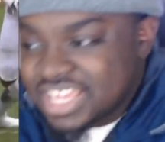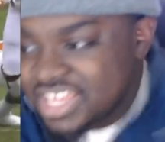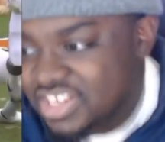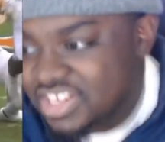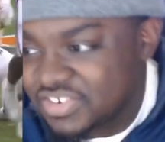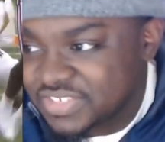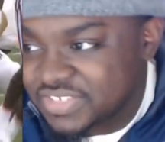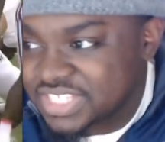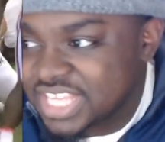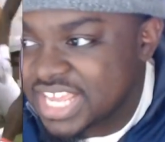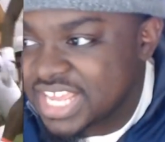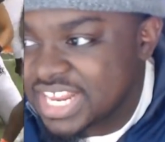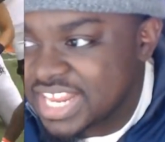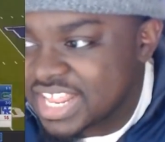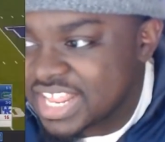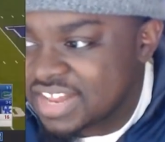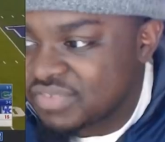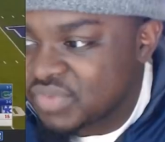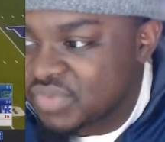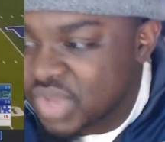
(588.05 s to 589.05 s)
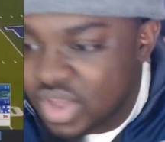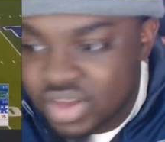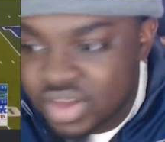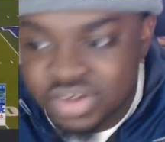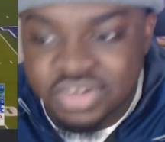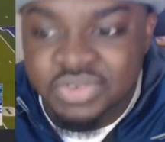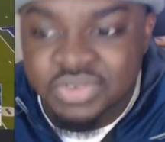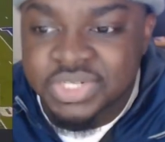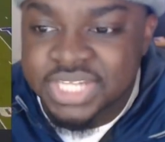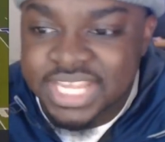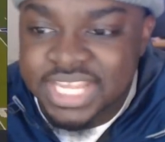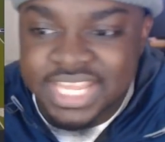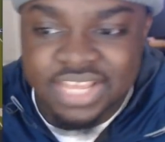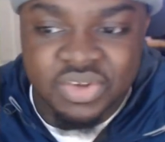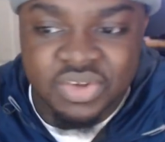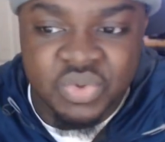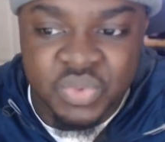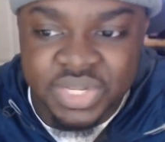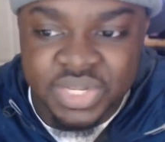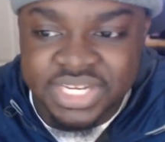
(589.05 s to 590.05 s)
You know what I'm saying? And we all know Dan
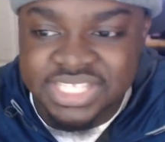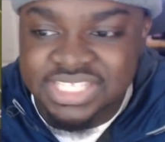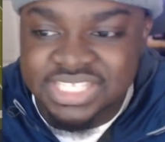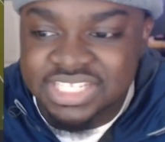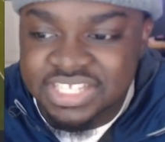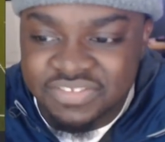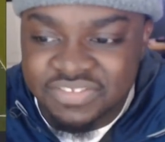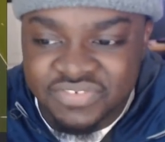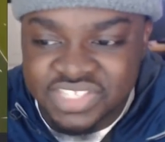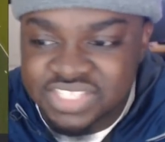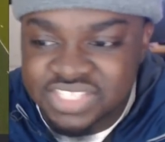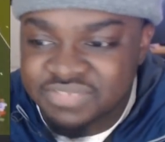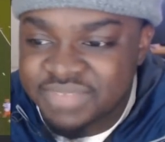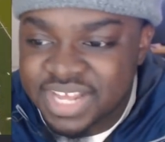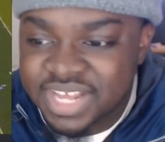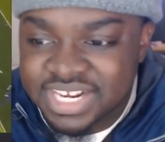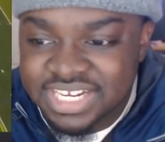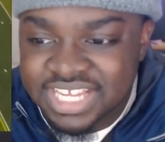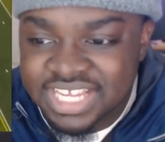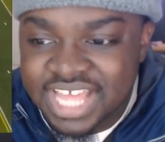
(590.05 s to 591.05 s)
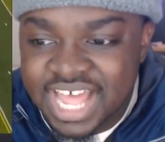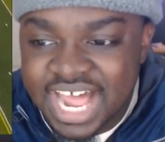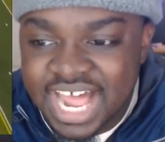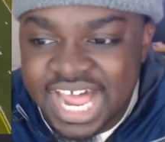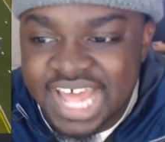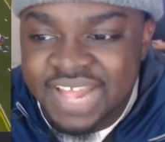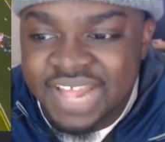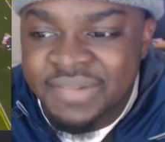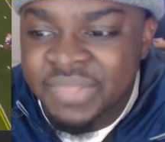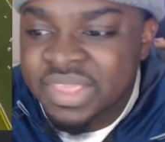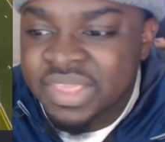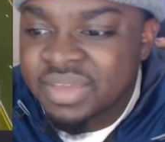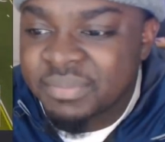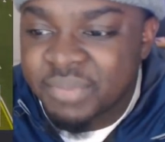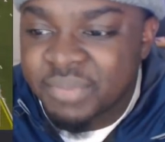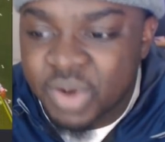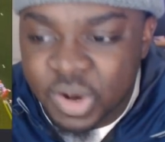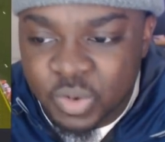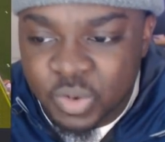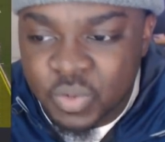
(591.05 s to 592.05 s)
Quinn is a defensive-minded guy.
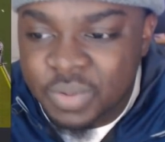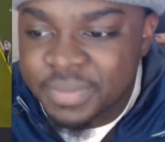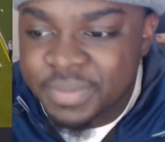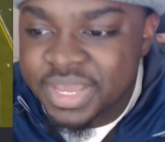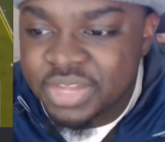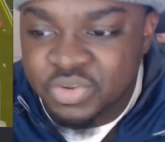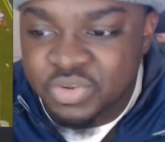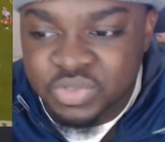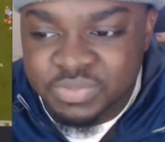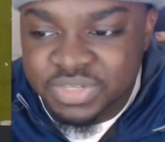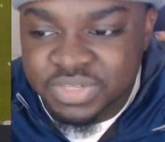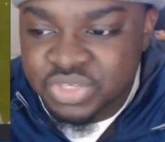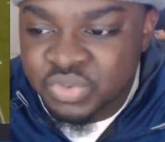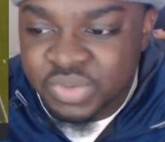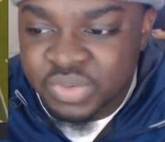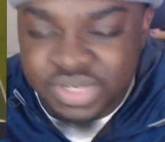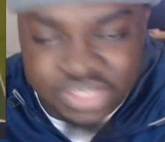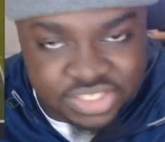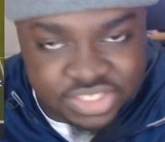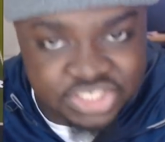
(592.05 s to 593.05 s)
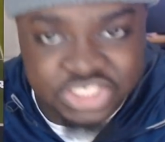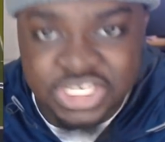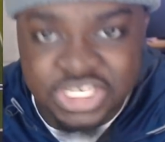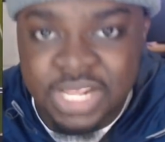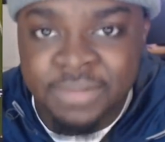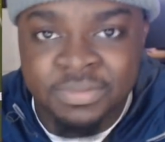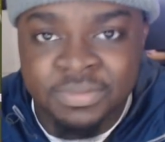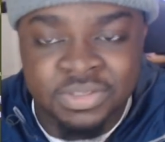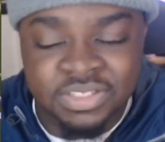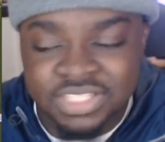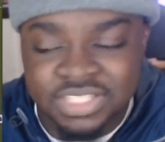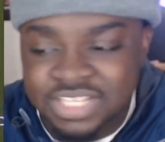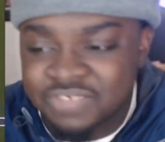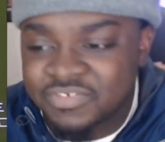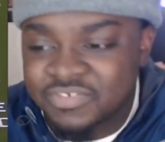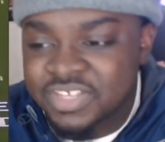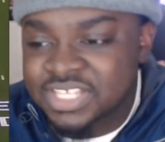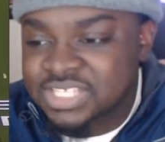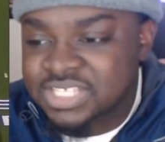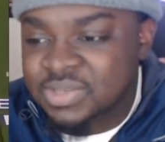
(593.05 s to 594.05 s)
Marquand Manuel has been doing a good job with the
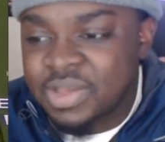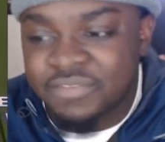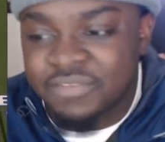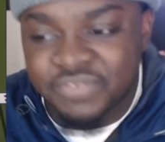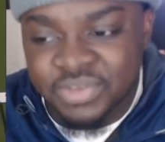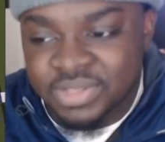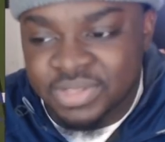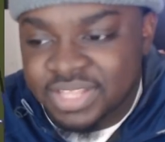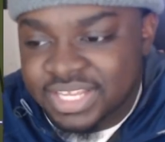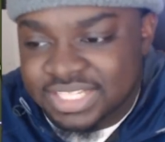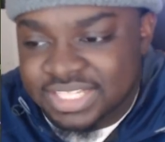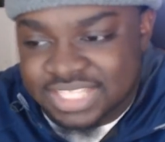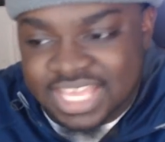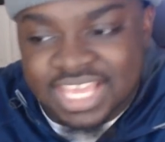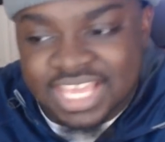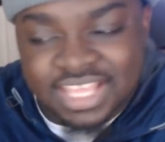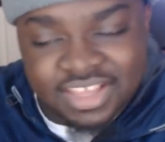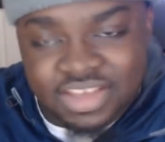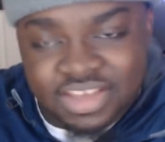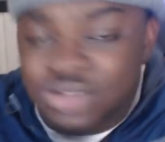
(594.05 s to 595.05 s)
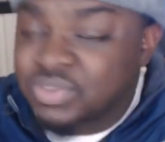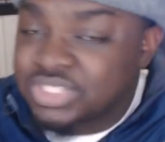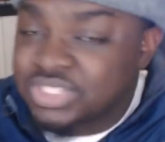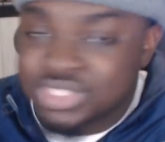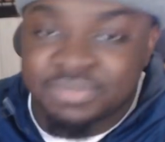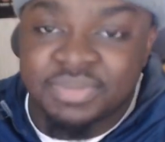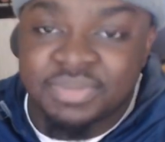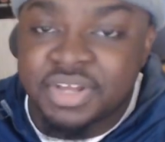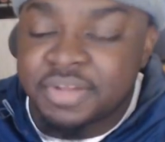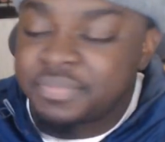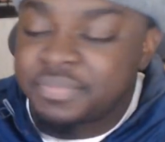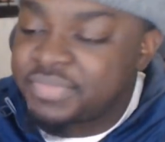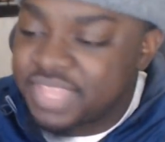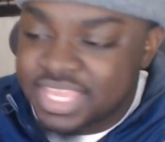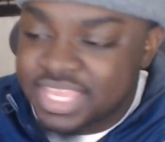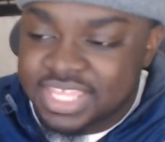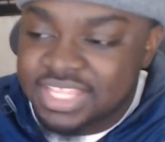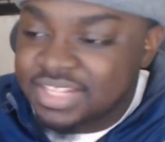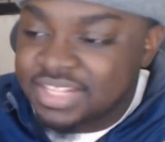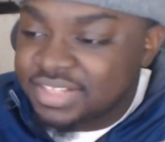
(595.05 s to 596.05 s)
defense. So I feel like they can coach him up.
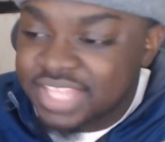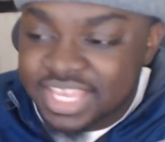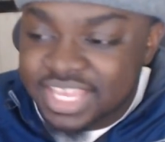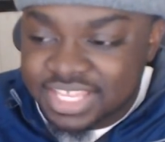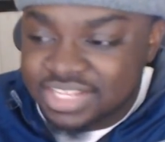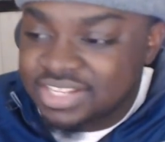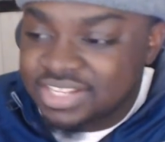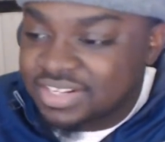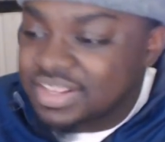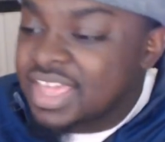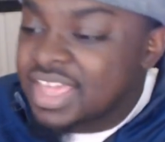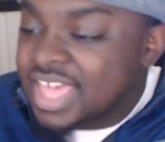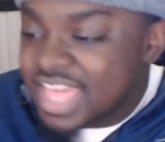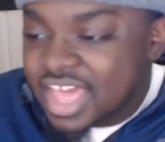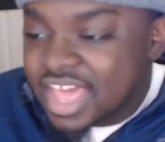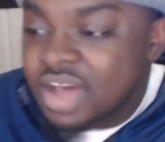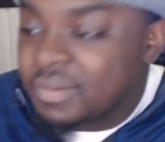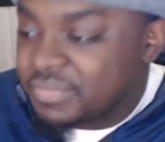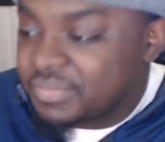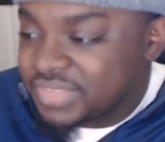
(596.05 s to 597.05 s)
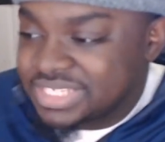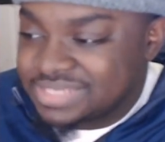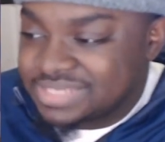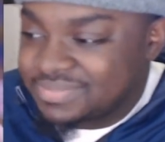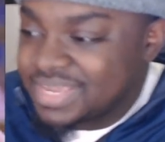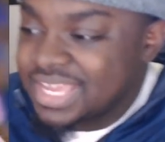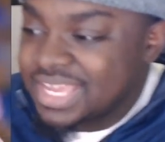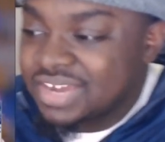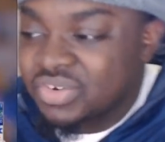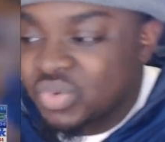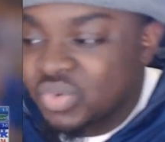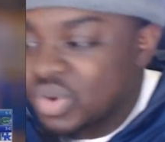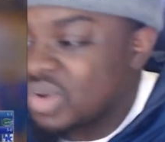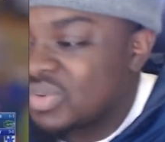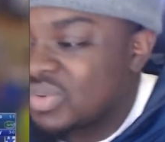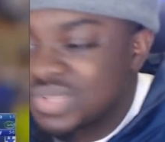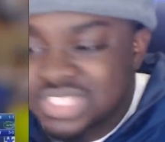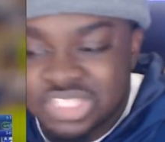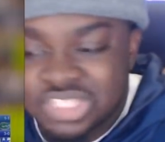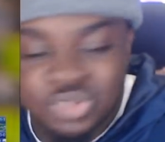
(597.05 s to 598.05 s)
They can they can help this man
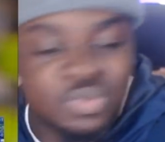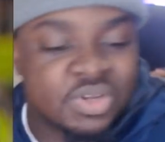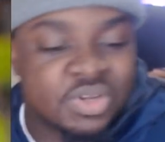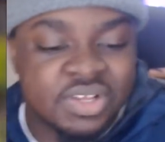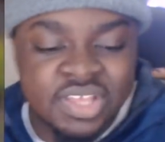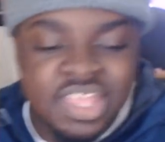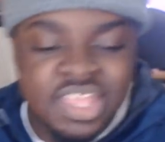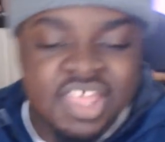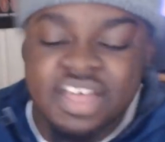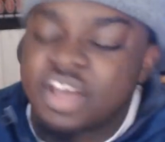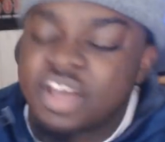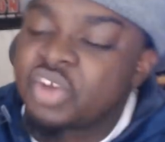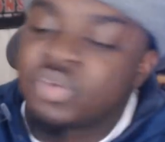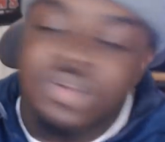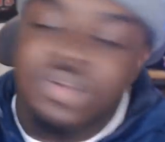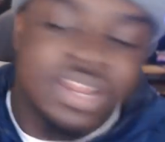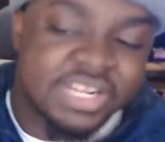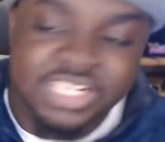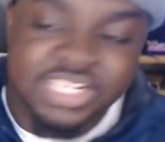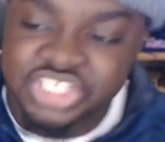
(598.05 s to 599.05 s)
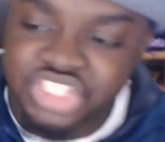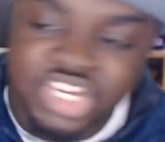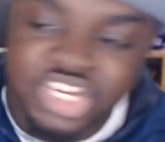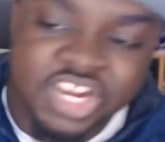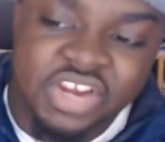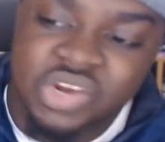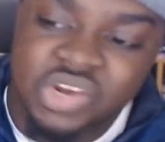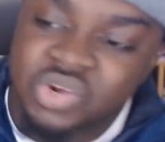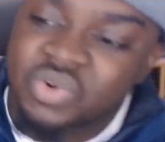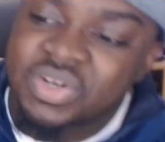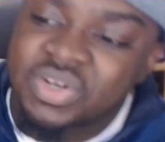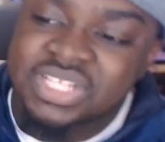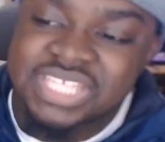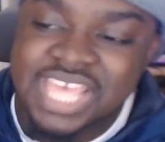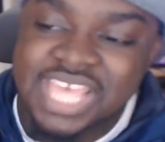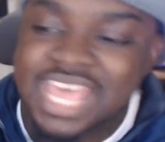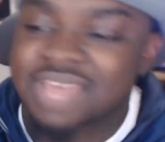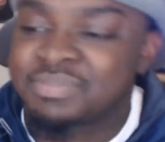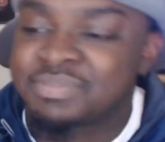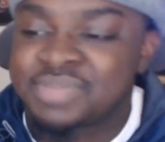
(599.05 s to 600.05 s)
grow into a, a Grady Jarrett or a
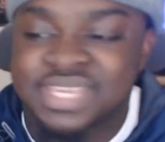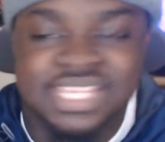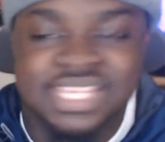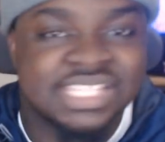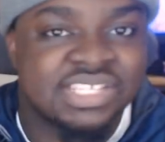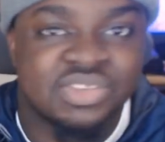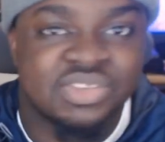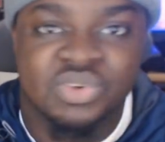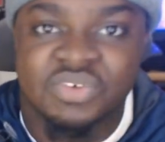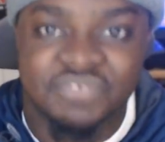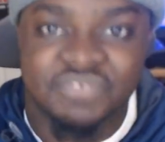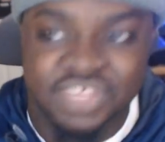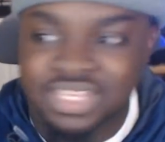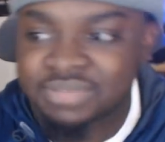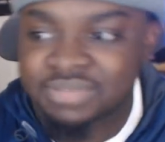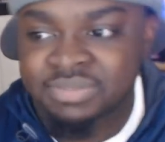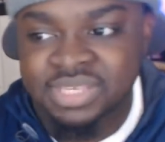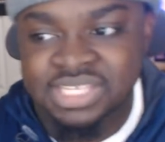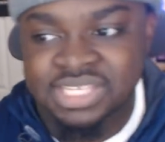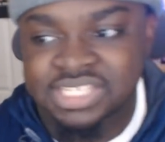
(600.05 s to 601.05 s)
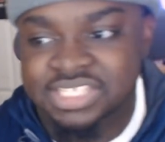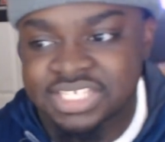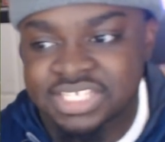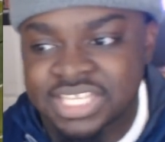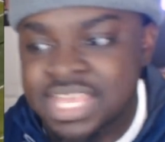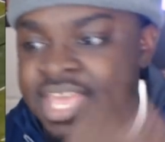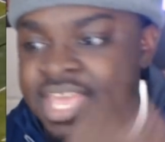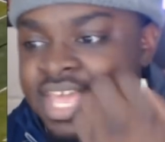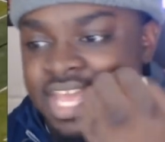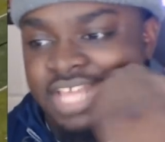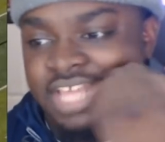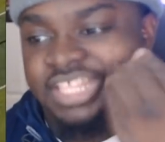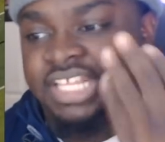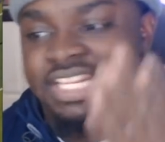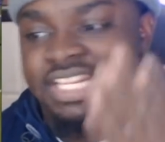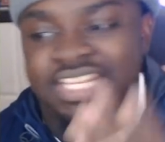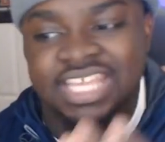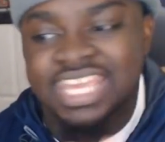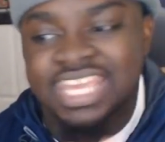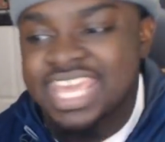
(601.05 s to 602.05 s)
Tack Beasley or Vic Beasley. And
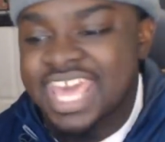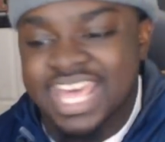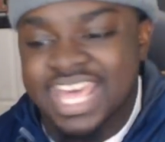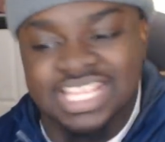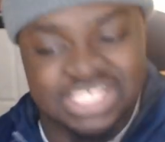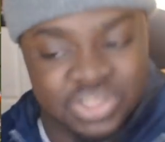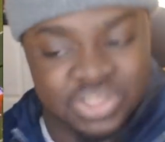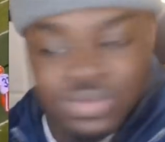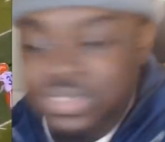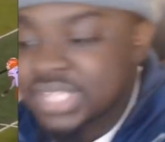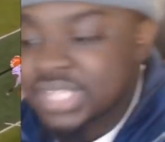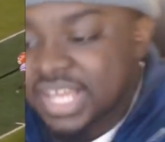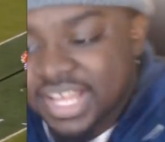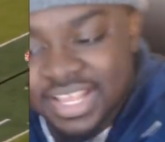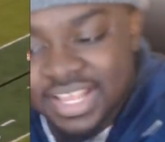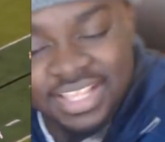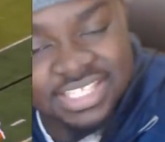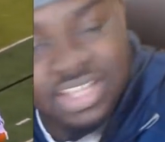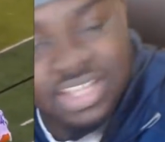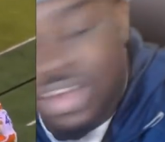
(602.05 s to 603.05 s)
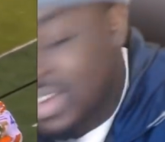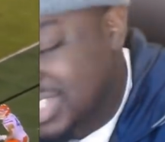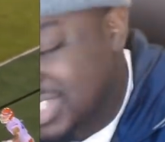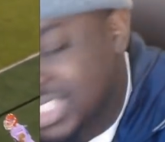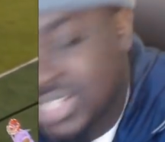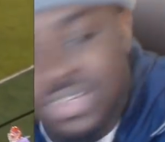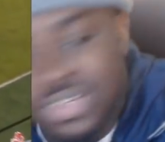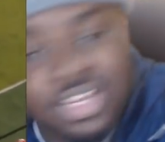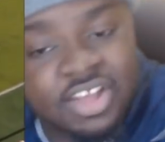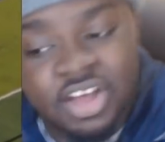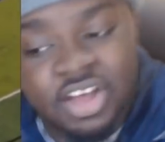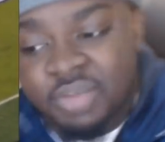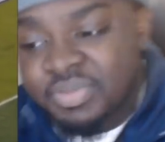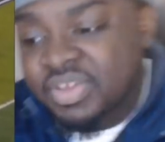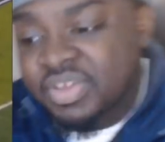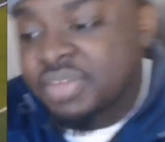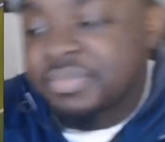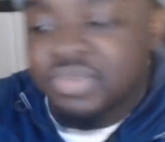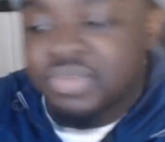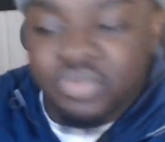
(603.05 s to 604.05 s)
then he has those guys also to help
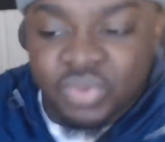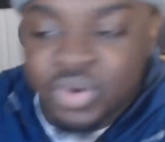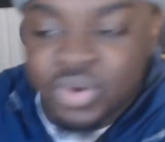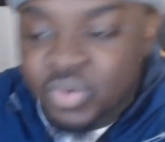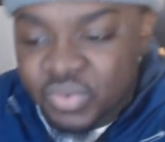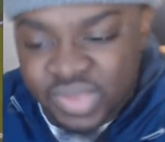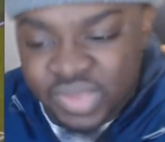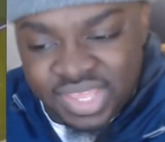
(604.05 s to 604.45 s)
him grow